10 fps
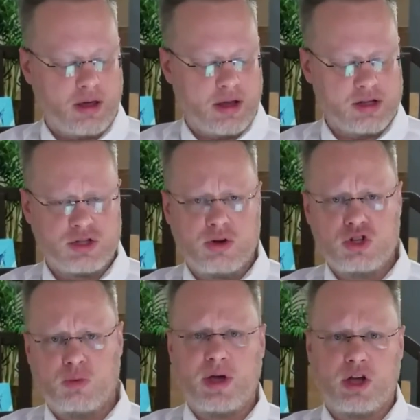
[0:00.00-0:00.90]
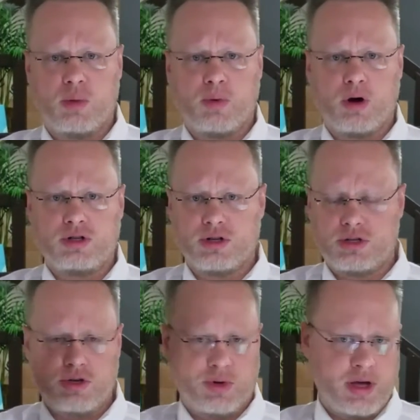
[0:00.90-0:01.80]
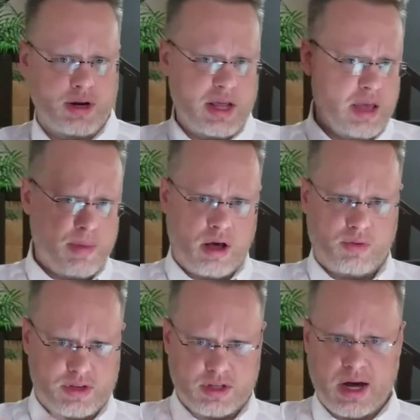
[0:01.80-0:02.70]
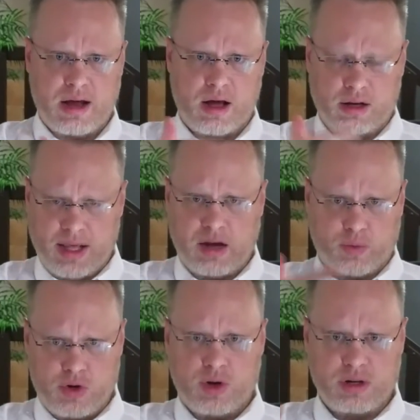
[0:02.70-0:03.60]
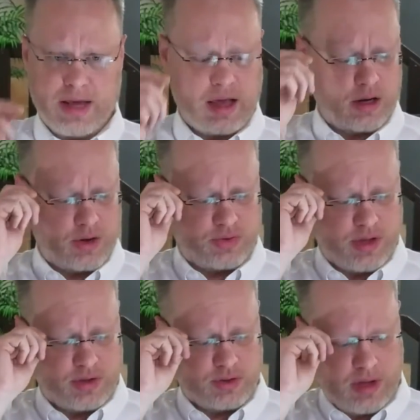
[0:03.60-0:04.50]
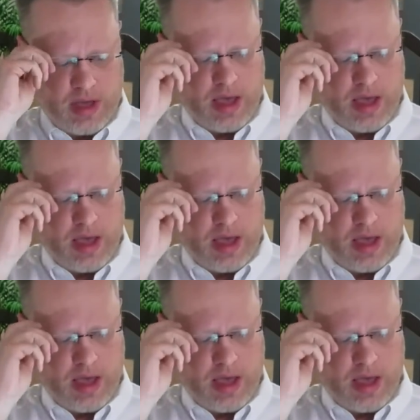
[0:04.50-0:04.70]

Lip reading: and as soon as you make your purchase, you'll get an email that's got a link where you can download this.